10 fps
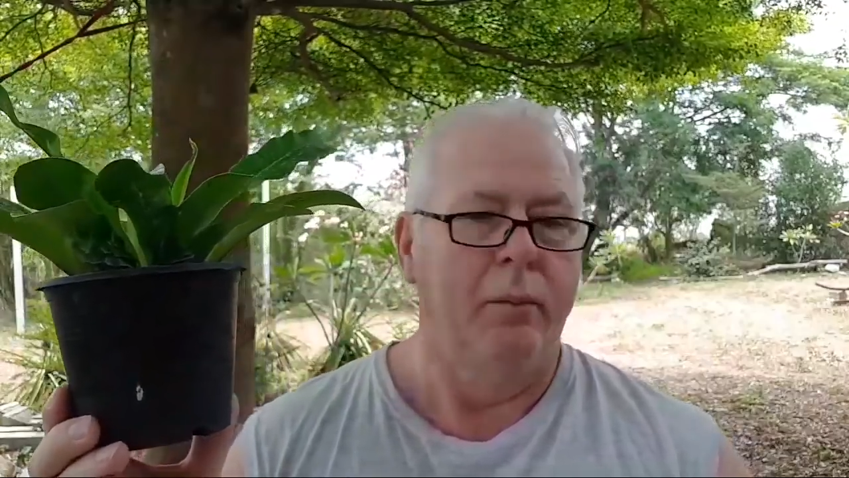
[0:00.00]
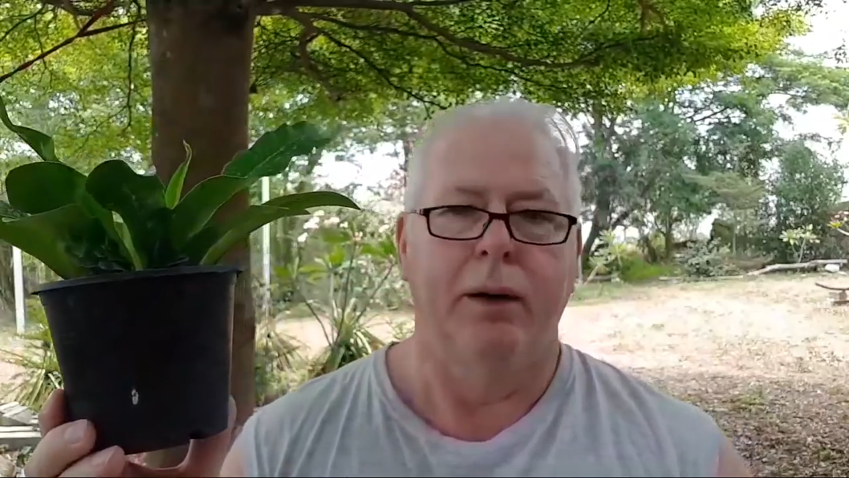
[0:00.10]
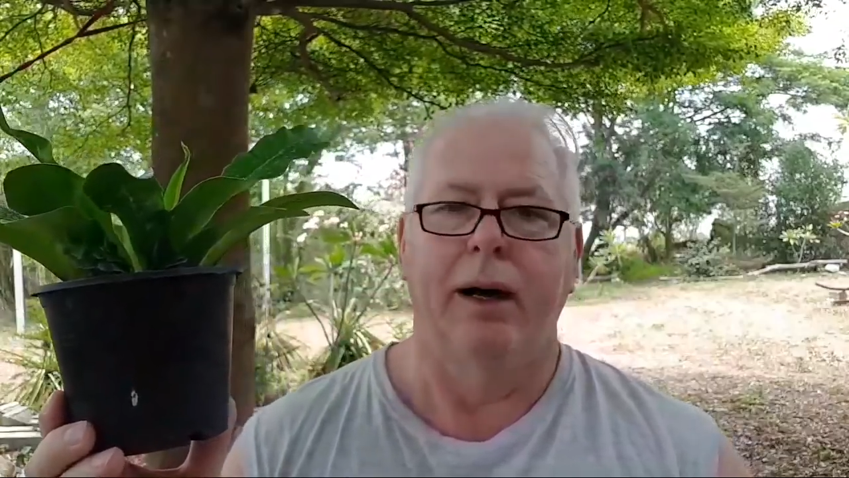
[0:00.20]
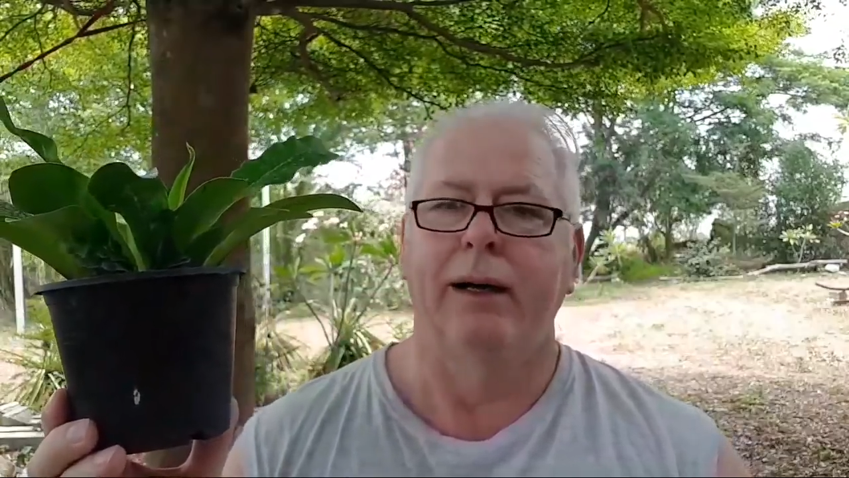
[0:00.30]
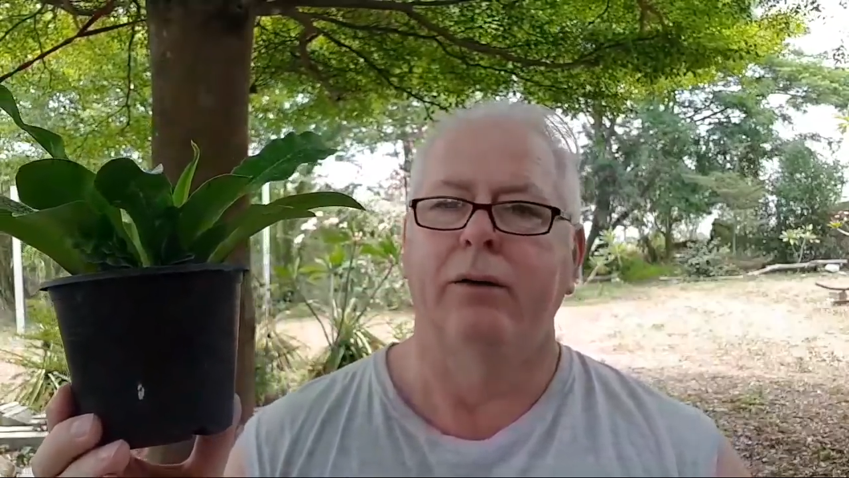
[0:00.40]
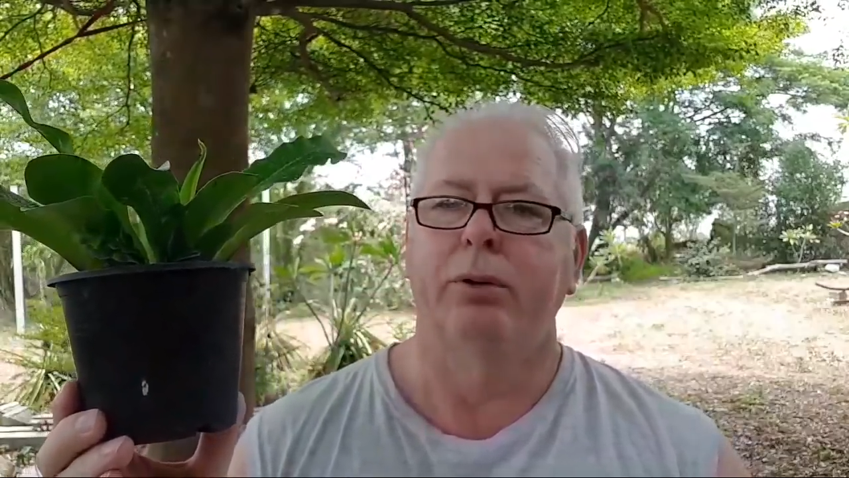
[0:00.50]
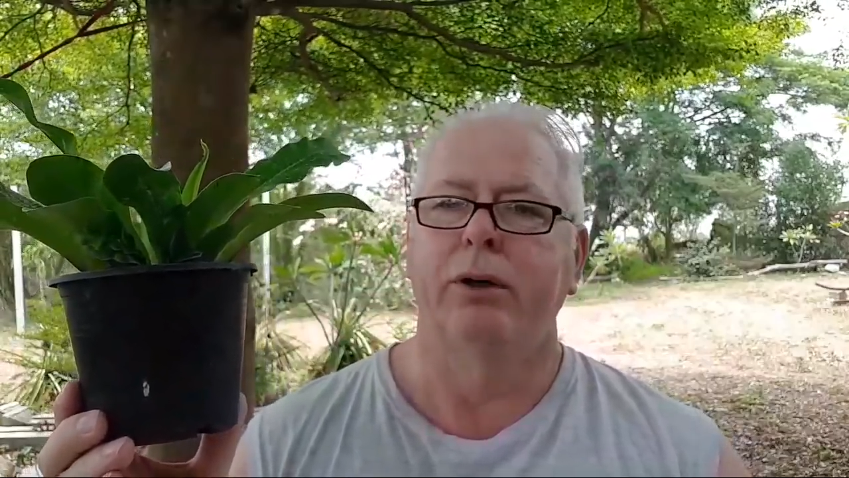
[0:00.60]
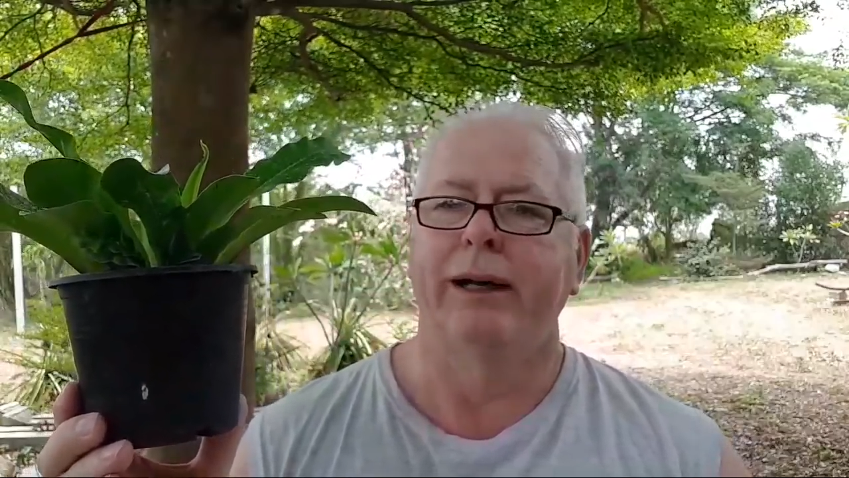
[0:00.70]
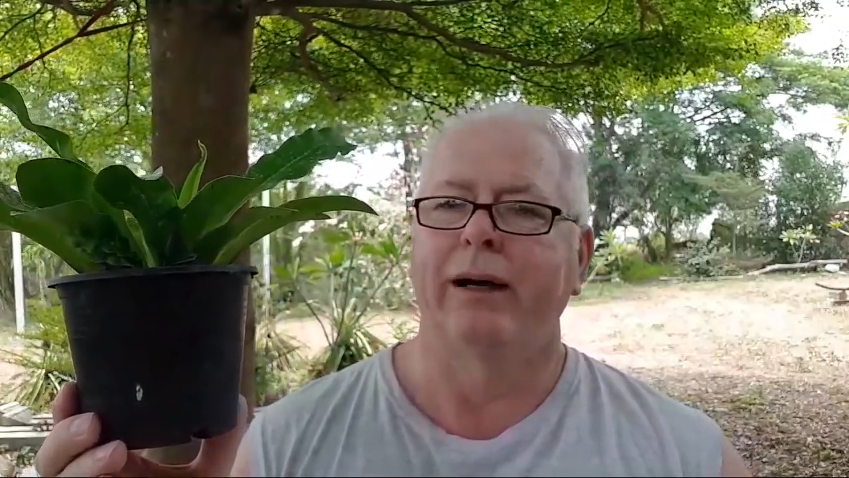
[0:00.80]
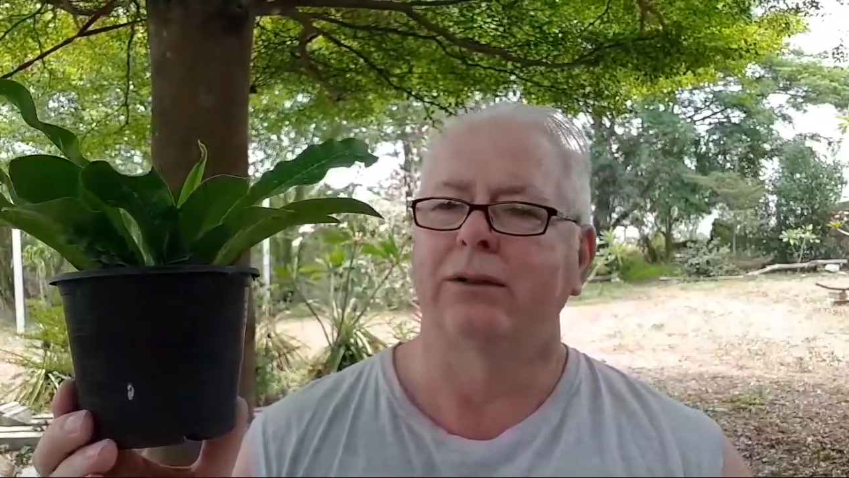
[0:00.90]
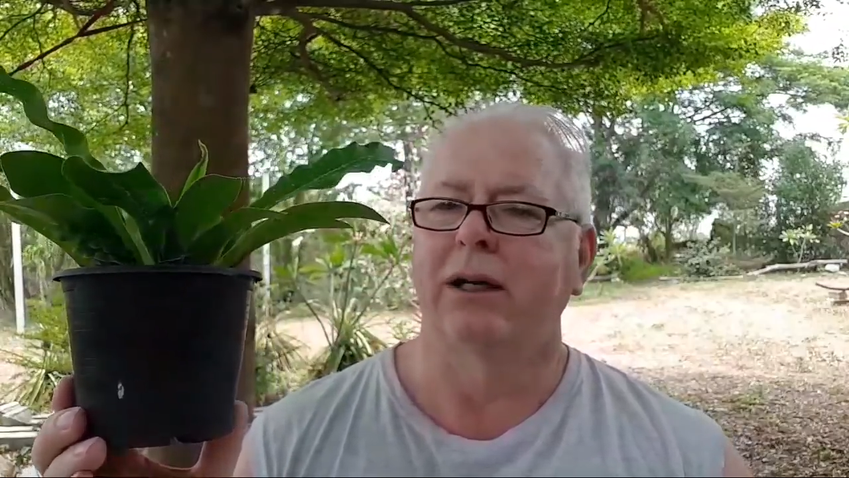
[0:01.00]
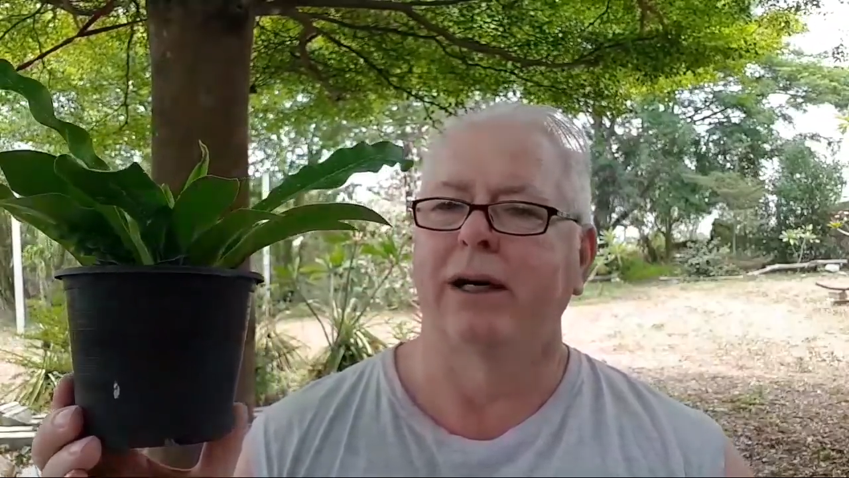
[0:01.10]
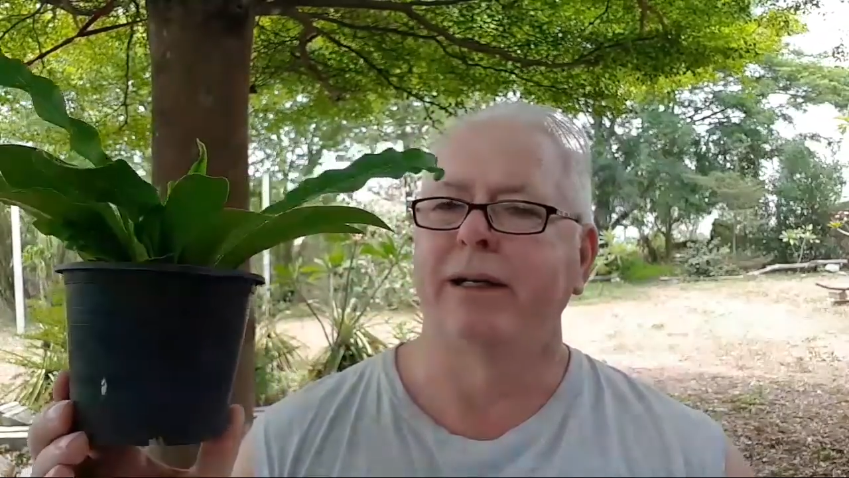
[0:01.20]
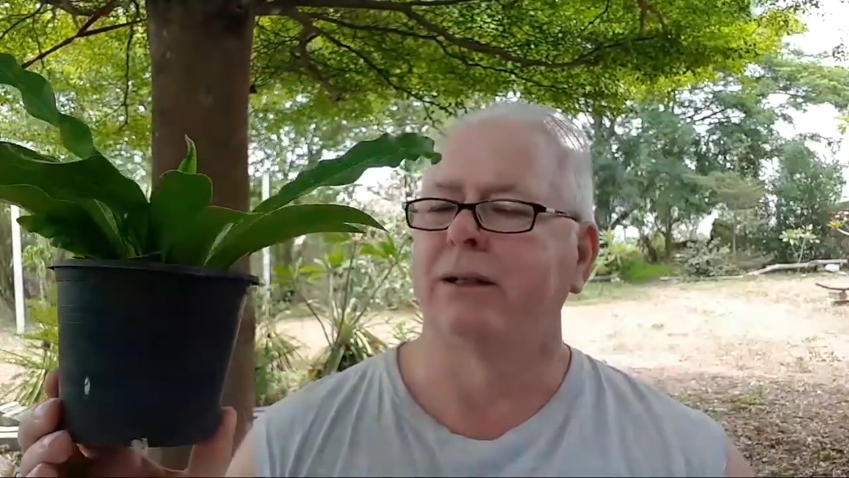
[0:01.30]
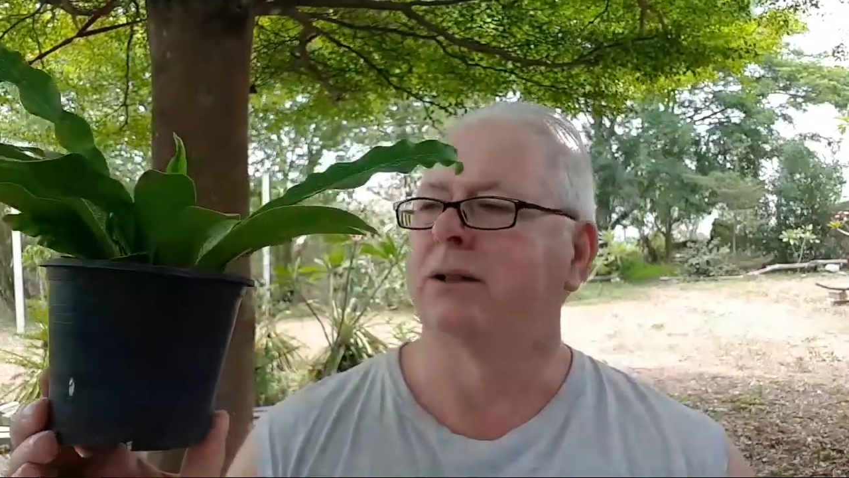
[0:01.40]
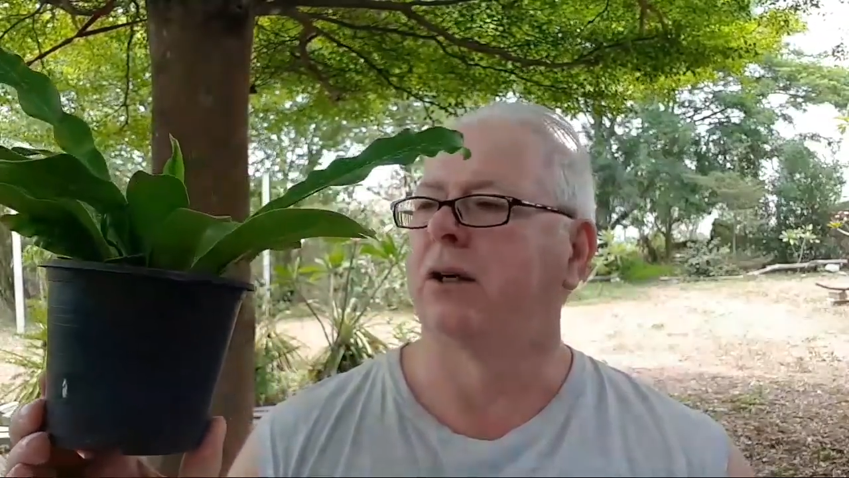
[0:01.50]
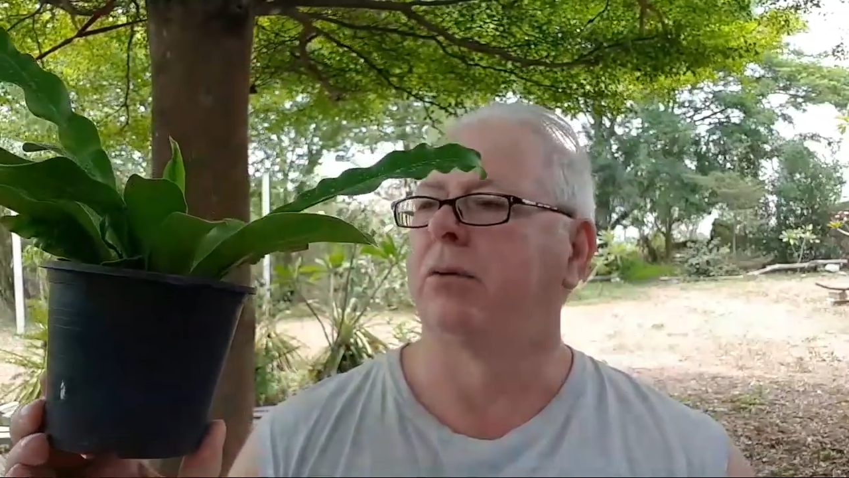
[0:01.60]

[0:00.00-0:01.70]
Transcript: But I don't put it outside in the sun